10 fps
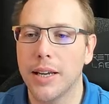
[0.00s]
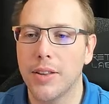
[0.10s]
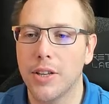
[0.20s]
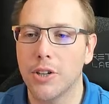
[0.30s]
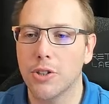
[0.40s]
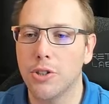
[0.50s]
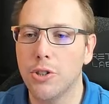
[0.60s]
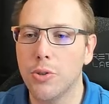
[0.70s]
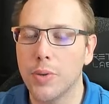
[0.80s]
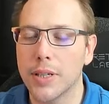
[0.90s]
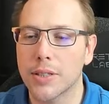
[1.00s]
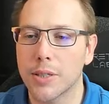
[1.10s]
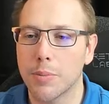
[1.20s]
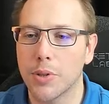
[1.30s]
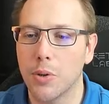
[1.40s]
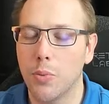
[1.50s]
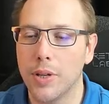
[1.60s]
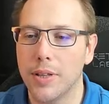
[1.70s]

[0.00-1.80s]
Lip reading: and then you're doing something with